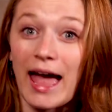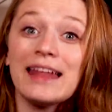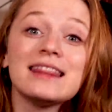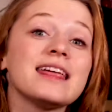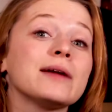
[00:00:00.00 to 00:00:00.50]

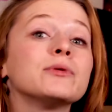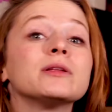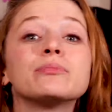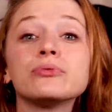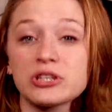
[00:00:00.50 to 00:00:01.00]
and they
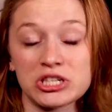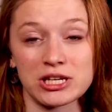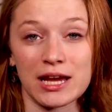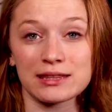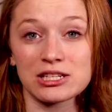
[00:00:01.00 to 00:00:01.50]
will
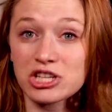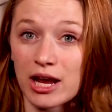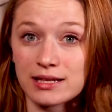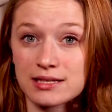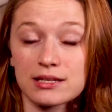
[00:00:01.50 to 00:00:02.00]
appreciate the
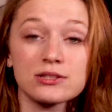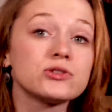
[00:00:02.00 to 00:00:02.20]
chance